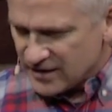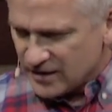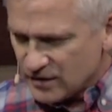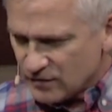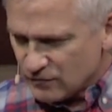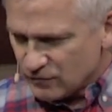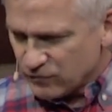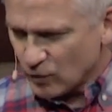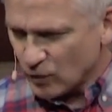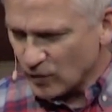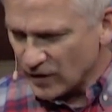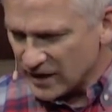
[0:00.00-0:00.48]

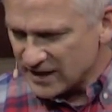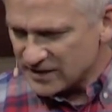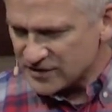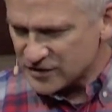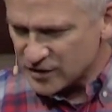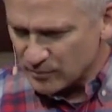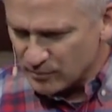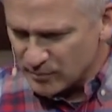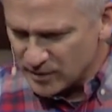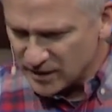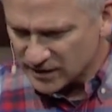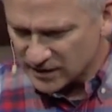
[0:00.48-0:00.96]
for its
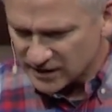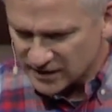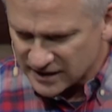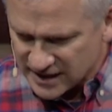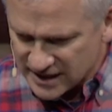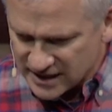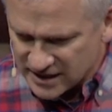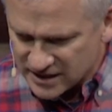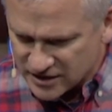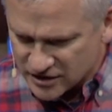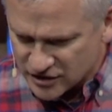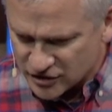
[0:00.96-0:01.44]

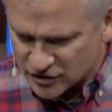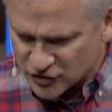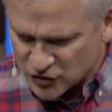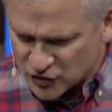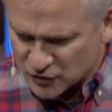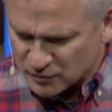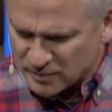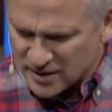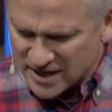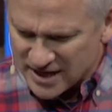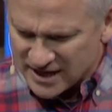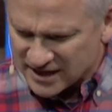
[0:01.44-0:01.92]
ability to
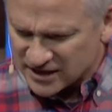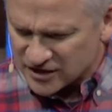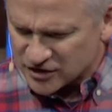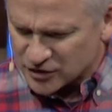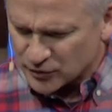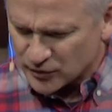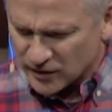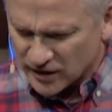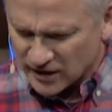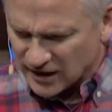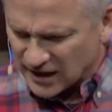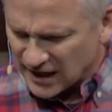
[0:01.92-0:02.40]
speak
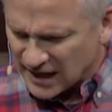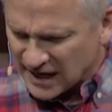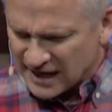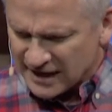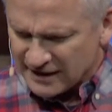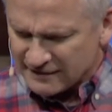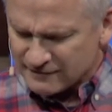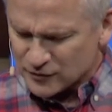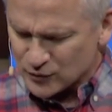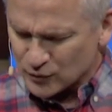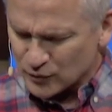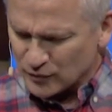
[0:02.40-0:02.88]
into our
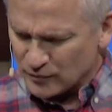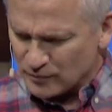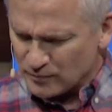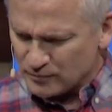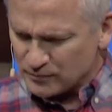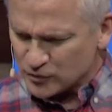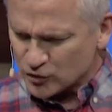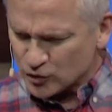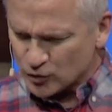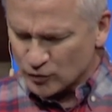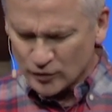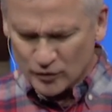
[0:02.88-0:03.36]
lives with
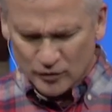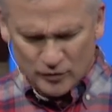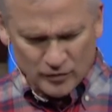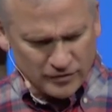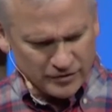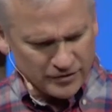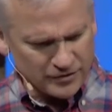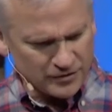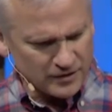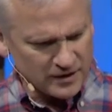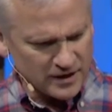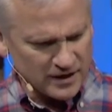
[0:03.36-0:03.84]

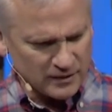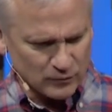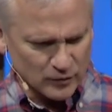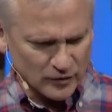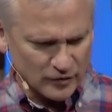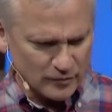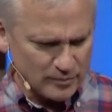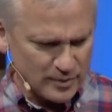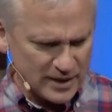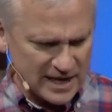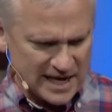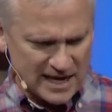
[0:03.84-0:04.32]
truth and
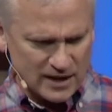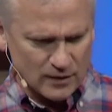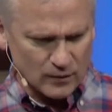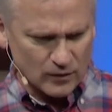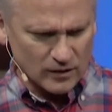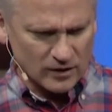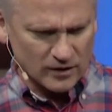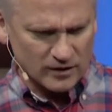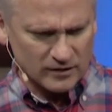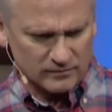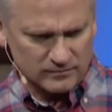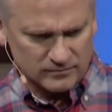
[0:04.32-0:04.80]
with
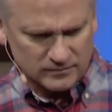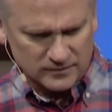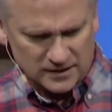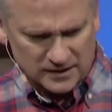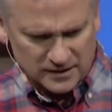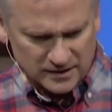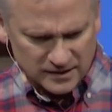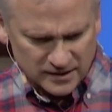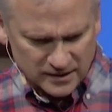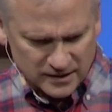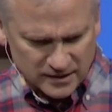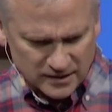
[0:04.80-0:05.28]
power.
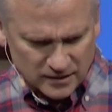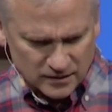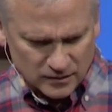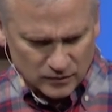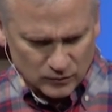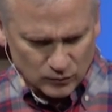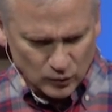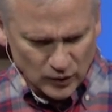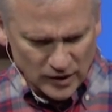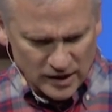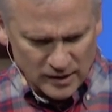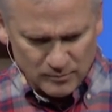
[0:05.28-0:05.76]

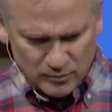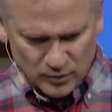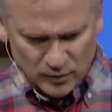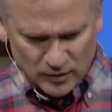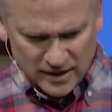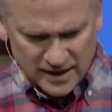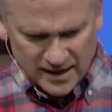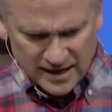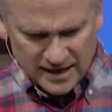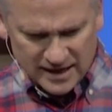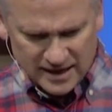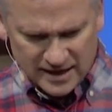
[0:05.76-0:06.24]
We
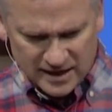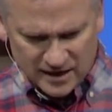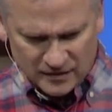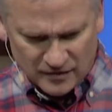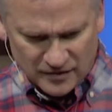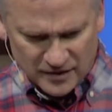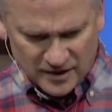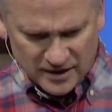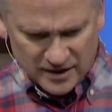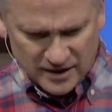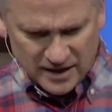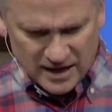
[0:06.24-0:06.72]
pray now
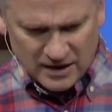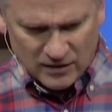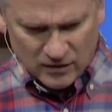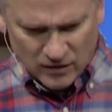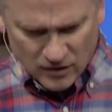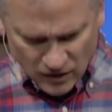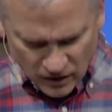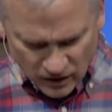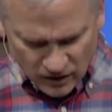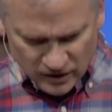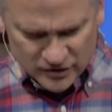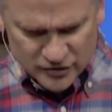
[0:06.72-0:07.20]
that our
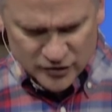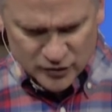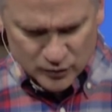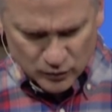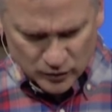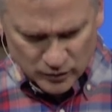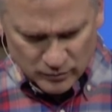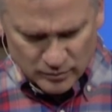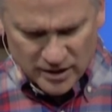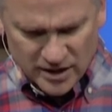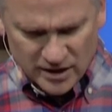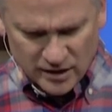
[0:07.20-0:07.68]
hearts
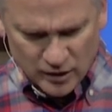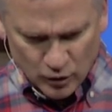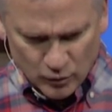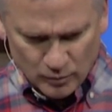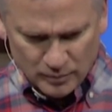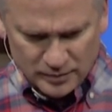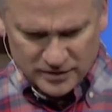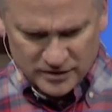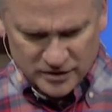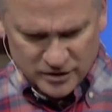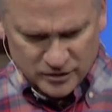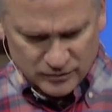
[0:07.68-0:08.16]
would be
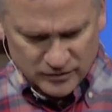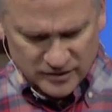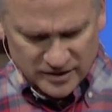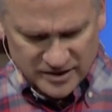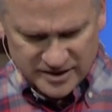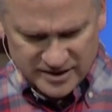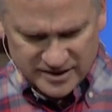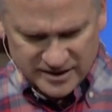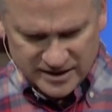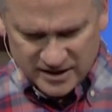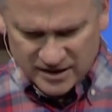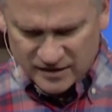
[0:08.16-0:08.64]
open to
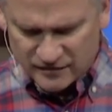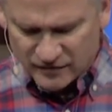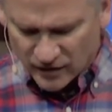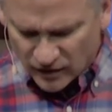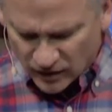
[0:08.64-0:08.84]
receive